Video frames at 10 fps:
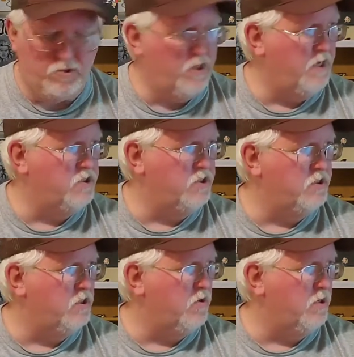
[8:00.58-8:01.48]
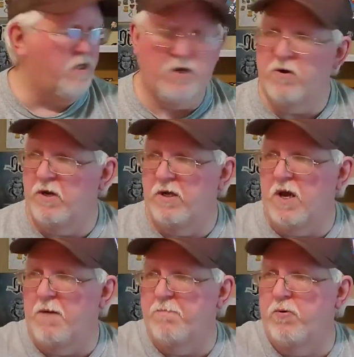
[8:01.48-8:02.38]
collection started here and
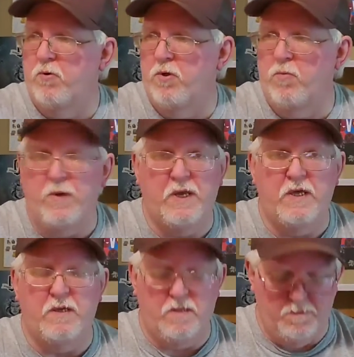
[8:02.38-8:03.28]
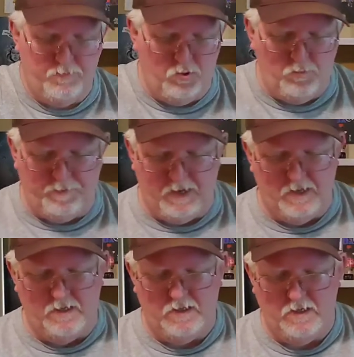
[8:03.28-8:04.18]
not pull a Winnie-the-Pooh
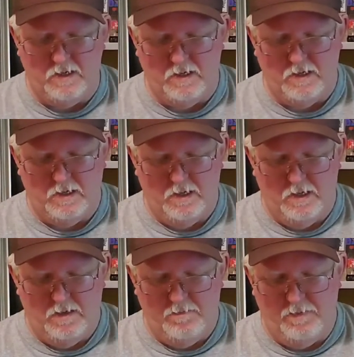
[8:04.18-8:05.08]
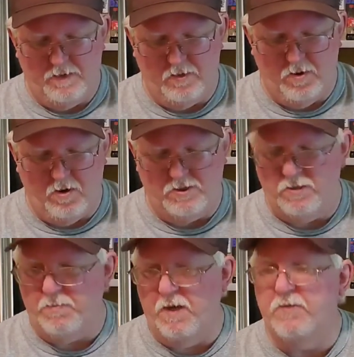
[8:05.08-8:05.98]
pin, but there are
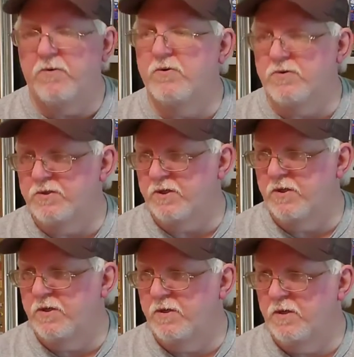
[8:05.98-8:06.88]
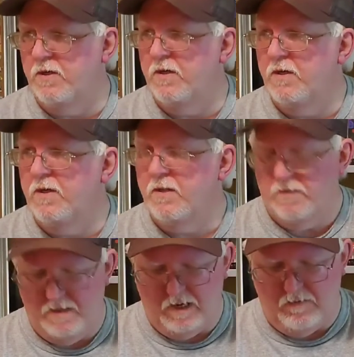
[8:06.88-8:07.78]
some others
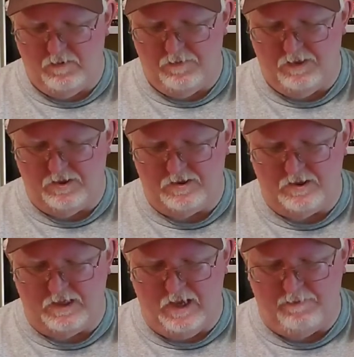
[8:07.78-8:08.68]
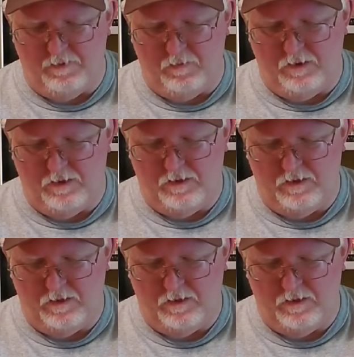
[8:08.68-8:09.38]
that I would be just as happy with.